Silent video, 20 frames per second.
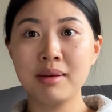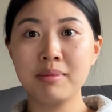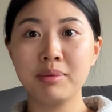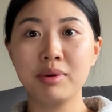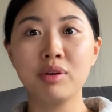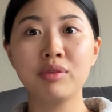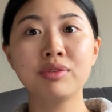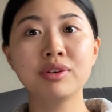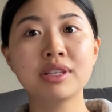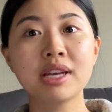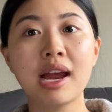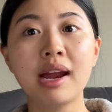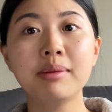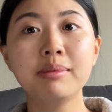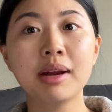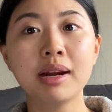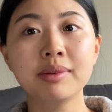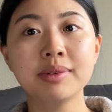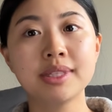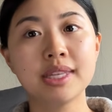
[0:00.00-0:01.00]
But over
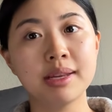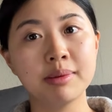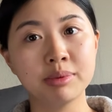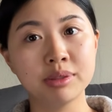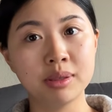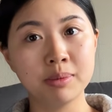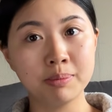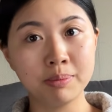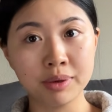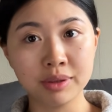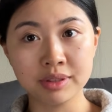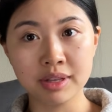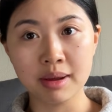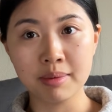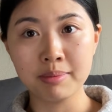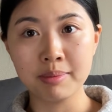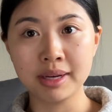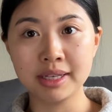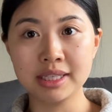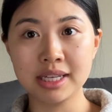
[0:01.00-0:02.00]
time, I was able to build
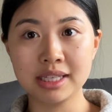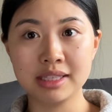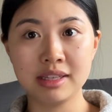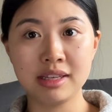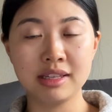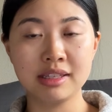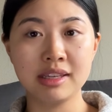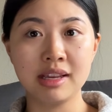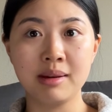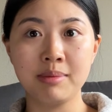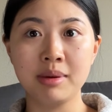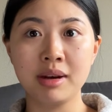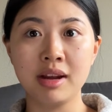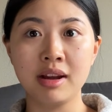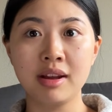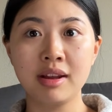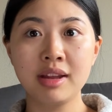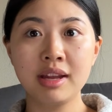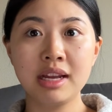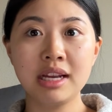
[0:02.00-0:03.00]
up my testing
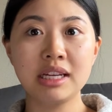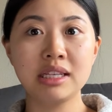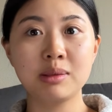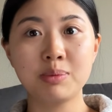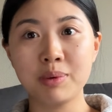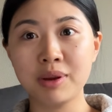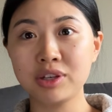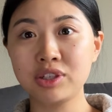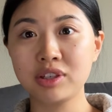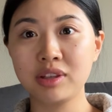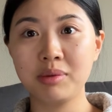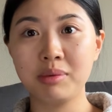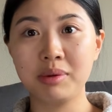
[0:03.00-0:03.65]
stamina, especially